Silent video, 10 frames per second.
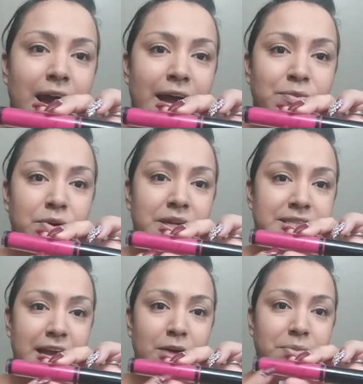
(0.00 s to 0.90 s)
I wrote it
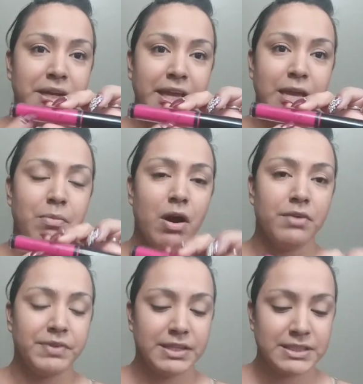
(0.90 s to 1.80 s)
down, but it came
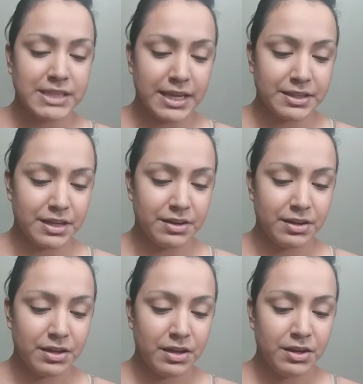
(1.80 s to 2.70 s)
off. It's like
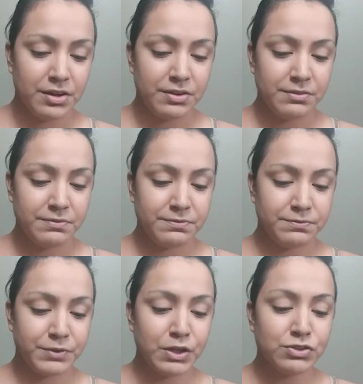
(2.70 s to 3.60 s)
the
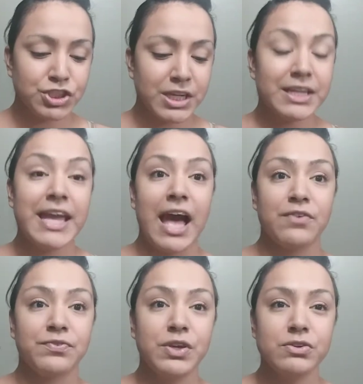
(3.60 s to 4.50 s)
fusion. Yeah,
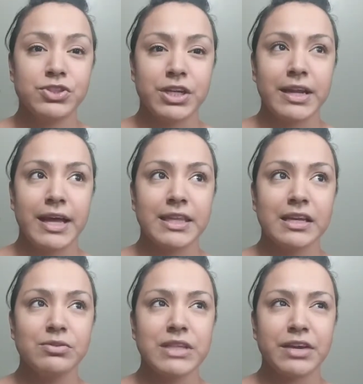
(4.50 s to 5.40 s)
fusion. I
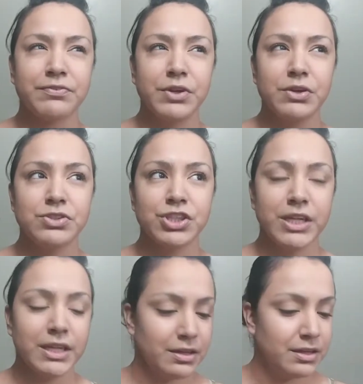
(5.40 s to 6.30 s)
think it was like
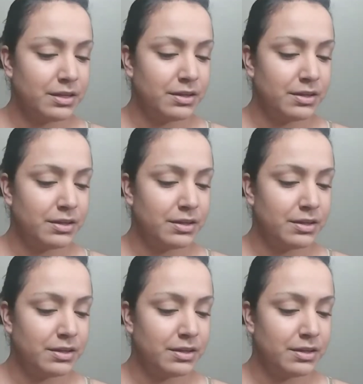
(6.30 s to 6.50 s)
fusion.